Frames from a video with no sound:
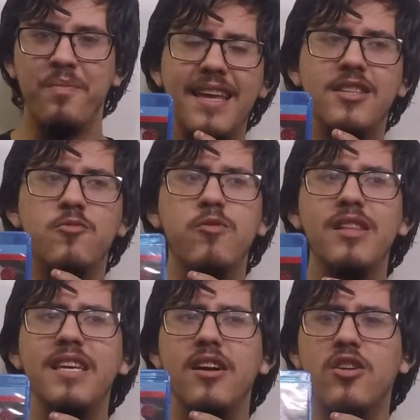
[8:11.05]
It's
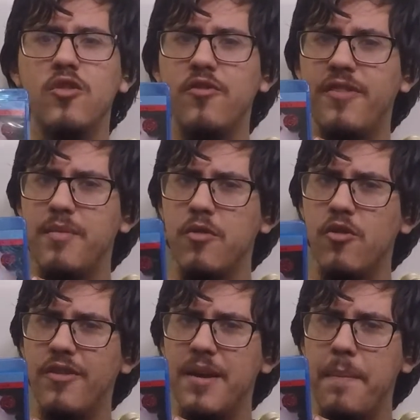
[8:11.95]
really a goofy
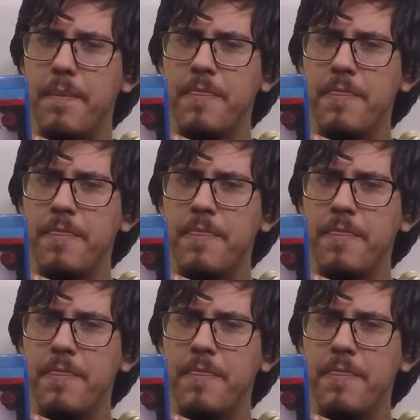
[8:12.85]
movie.